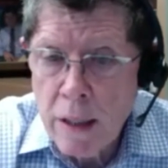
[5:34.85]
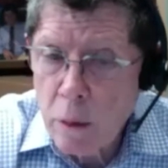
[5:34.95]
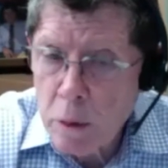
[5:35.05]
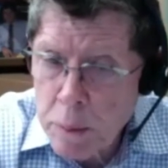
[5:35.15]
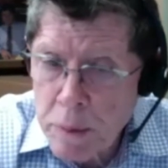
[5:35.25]
So
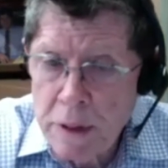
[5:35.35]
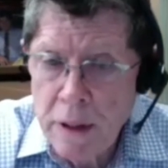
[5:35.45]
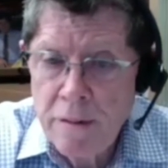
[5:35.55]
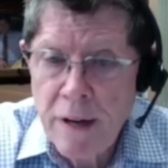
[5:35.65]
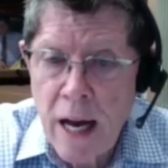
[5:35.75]
it was
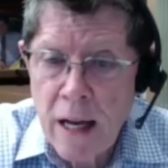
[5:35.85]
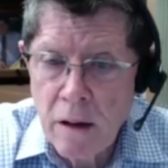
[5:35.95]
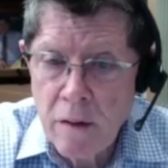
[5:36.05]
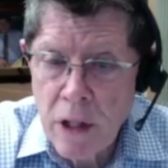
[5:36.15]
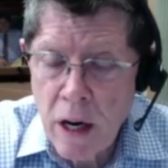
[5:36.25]
perceived value
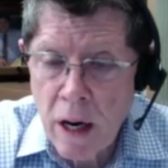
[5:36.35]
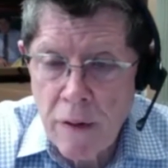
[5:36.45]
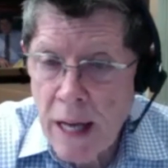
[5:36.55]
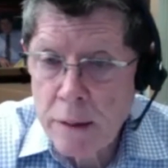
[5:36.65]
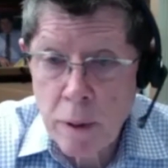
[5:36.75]
even there, and
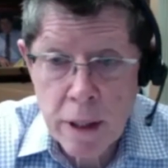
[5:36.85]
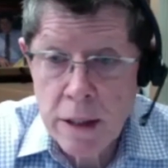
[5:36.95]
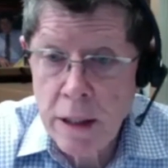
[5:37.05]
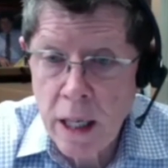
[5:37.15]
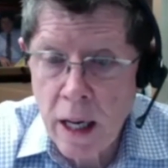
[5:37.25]
that's why they
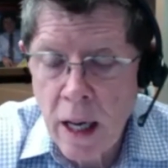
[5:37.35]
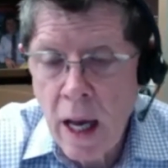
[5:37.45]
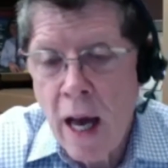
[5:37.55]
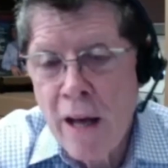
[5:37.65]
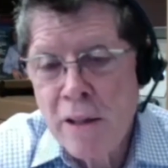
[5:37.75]
said, "Yeah."
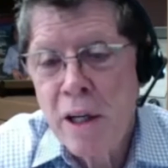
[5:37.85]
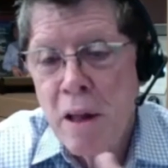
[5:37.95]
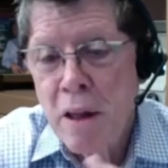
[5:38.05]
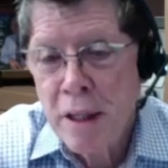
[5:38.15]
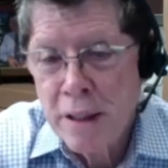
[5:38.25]
Here's
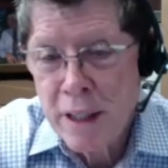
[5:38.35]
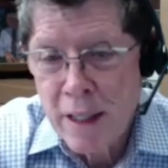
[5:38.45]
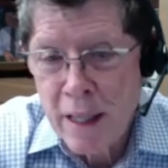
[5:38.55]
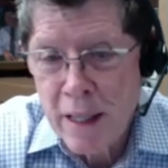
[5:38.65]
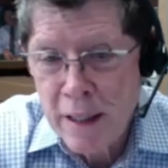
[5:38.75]
another thing,
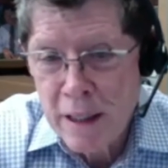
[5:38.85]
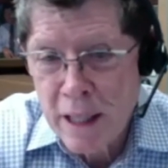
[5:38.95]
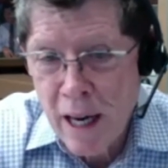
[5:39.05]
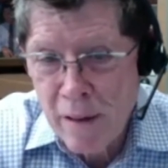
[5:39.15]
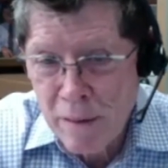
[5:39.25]
Seth. I think this
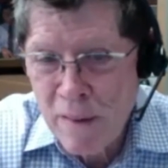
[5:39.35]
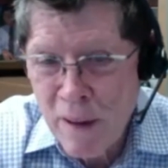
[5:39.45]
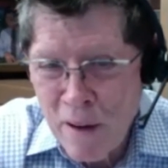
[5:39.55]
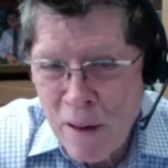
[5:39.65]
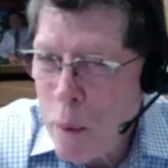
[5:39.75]
kind of
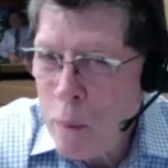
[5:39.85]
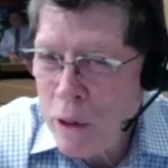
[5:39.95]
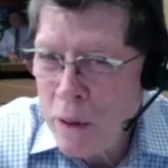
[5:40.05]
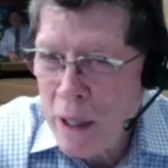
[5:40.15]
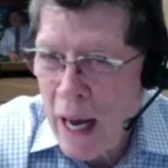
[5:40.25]
people would
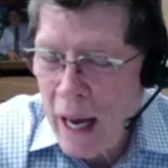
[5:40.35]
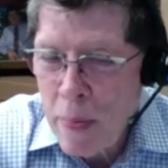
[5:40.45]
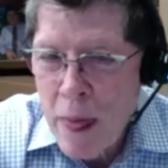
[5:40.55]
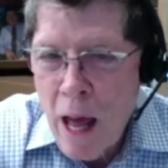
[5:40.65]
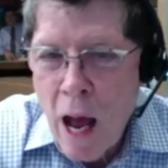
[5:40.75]
do today,
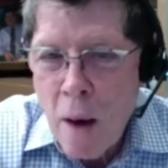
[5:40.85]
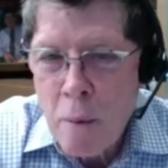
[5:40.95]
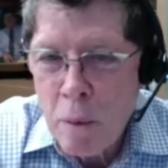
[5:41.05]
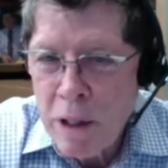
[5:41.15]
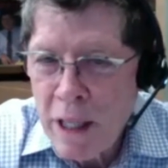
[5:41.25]

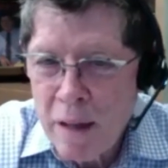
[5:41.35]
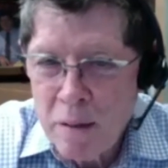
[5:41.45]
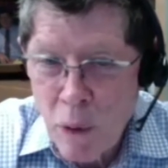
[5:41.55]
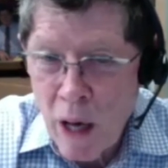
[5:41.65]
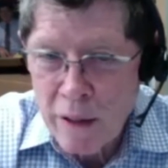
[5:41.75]
but we did. It
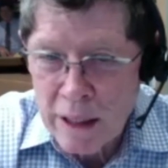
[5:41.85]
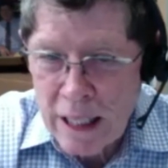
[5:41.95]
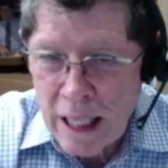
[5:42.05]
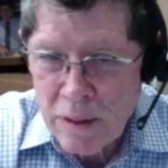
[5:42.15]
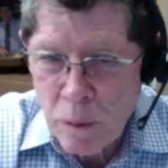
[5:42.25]
was wildly
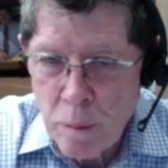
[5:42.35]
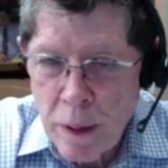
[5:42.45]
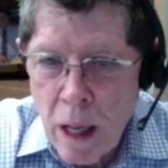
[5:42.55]
successful.